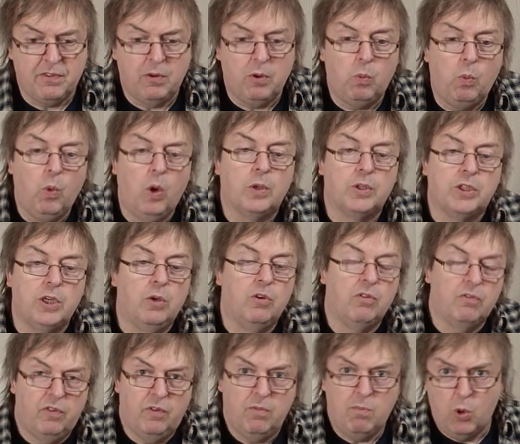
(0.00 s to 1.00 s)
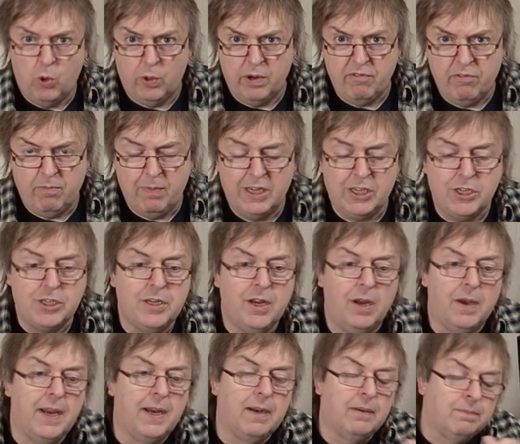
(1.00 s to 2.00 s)
for what to look for, more information
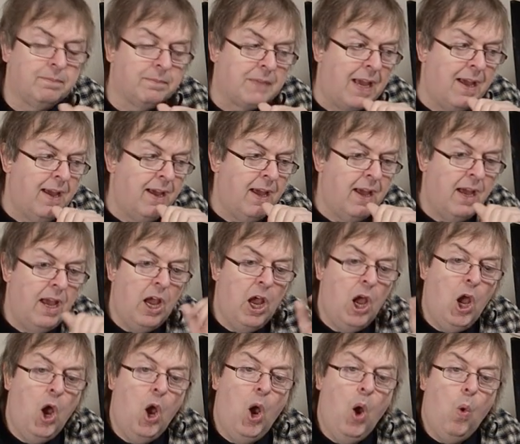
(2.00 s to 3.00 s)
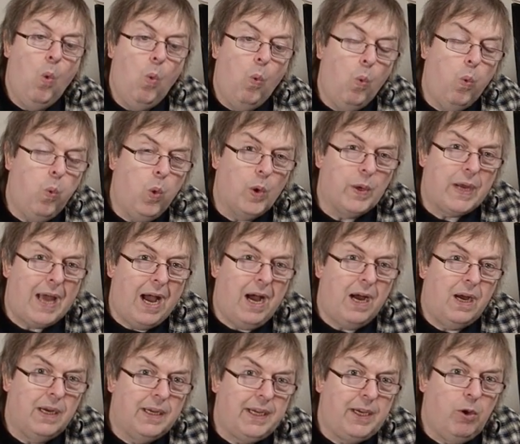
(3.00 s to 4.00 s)
on it. What
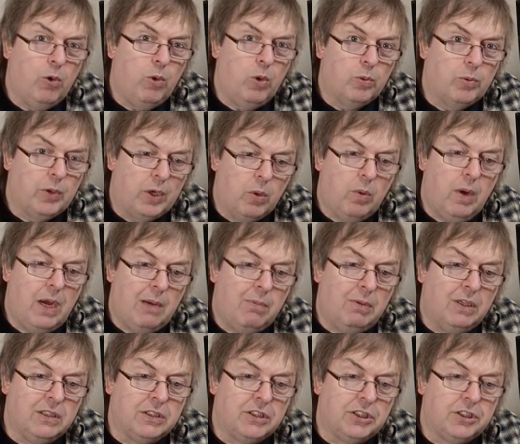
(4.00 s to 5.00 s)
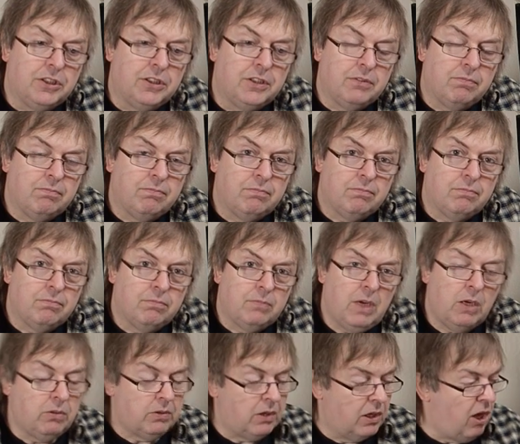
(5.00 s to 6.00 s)
are your requirements?
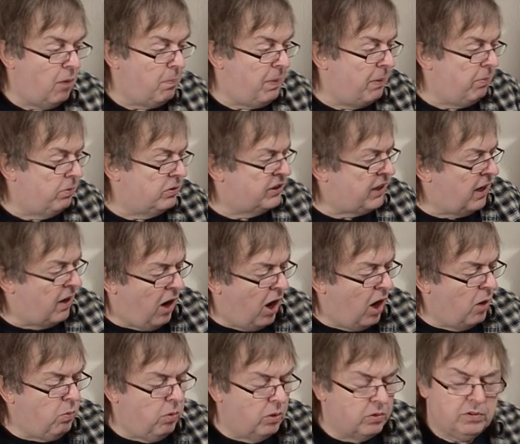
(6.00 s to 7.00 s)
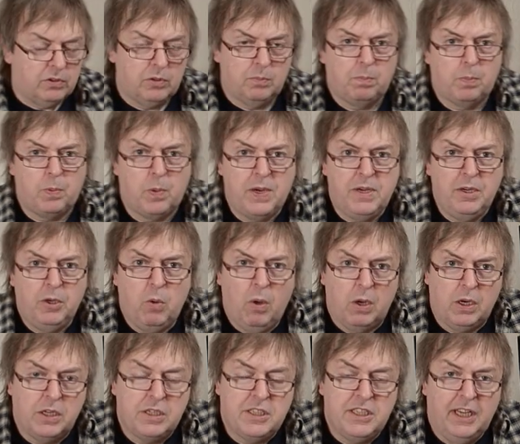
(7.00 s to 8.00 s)
Well, a lot of people say, I want print
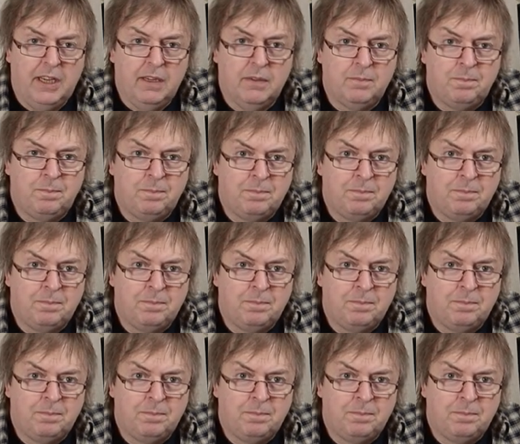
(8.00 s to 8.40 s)
quality.